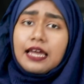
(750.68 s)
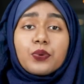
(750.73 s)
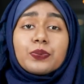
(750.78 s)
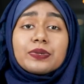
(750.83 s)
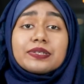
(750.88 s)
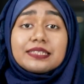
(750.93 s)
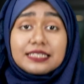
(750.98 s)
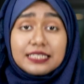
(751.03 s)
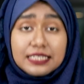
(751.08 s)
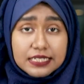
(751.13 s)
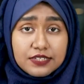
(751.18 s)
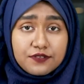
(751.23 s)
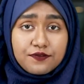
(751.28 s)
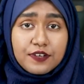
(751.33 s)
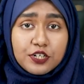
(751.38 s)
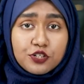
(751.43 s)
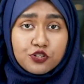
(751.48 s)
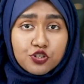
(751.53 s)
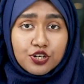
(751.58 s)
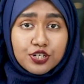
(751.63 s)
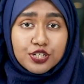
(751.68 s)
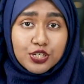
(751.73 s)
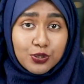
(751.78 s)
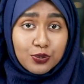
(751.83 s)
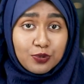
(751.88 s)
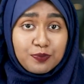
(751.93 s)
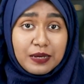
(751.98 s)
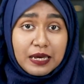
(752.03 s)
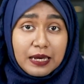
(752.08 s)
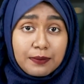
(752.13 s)
With this feature,
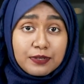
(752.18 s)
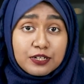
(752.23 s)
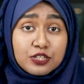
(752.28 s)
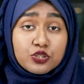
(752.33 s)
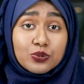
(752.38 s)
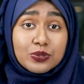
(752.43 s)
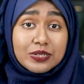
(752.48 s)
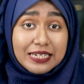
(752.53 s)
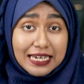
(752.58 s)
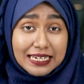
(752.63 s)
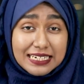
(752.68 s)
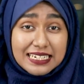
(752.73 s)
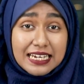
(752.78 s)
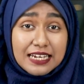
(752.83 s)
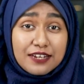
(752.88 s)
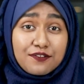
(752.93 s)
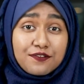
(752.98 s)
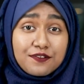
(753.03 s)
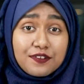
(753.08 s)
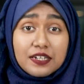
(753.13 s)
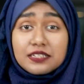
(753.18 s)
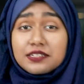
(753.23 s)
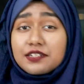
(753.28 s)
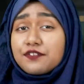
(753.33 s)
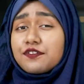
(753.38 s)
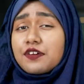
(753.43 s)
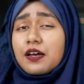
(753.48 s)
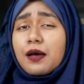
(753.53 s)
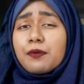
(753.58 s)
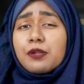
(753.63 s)
you'll be able to get in front
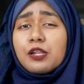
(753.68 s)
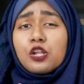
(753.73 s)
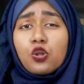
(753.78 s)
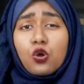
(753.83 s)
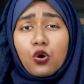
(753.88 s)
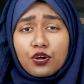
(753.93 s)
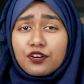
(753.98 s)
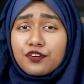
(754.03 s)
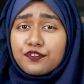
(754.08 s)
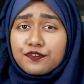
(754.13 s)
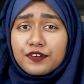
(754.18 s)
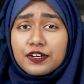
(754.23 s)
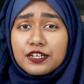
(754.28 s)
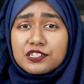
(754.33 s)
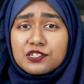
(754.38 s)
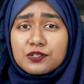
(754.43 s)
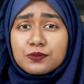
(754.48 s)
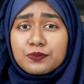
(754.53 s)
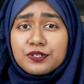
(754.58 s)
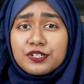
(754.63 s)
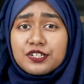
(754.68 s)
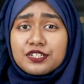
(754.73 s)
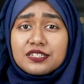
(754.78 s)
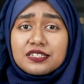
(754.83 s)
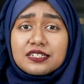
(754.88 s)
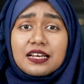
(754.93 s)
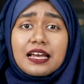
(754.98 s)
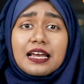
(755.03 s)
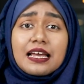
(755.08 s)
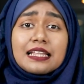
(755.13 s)
of a lot of
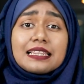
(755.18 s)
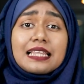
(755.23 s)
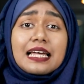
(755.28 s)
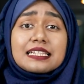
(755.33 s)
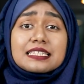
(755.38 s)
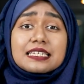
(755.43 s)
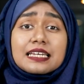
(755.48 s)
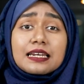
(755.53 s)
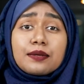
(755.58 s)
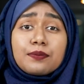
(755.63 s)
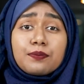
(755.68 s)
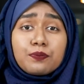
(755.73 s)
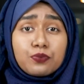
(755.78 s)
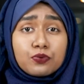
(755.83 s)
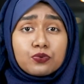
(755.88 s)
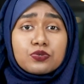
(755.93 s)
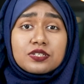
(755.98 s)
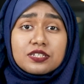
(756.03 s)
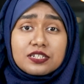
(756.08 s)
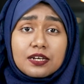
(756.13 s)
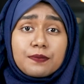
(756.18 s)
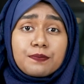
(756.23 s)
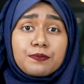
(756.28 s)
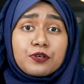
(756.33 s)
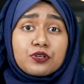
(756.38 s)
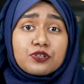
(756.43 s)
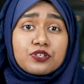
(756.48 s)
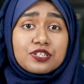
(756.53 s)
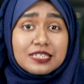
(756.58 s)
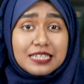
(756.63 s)
customers. That's gonna boost up
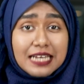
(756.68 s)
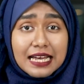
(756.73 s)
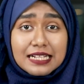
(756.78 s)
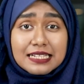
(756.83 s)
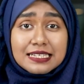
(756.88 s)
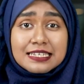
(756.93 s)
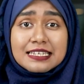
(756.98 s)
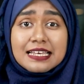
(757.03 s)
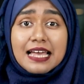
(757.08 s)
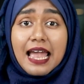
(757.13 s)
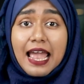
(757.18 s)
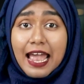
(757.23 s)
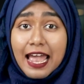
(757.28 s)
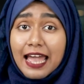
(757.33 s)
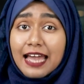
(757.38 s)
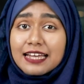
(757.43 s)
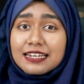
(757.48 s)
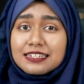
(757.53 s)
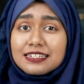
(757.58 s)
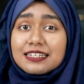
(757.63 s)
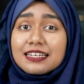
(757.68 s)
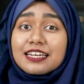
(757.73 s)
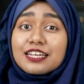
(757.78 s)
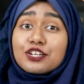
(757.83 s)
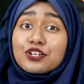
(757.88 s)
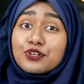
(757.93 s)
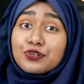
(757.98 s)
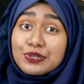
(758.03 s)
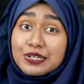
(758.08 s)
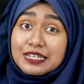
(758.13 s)
your sales and
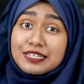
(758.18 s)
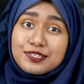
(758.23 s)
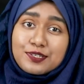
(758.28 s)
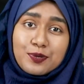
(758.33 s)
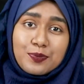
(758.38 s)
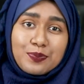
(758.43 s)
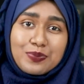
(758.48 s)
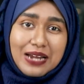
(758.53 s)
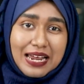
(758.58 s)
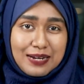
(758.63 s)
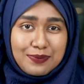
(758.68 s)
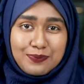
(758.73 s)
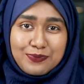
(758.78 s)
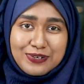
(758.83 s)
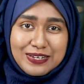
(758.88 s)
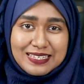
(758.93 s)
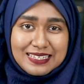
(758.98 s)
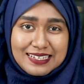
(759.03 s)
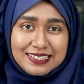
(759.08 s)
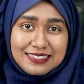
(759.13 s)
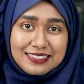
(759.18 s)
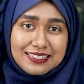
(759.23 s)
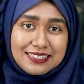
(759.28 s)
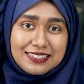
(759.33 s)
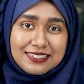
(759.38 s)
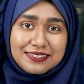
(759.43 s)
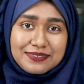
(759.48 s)
increase your brand presence.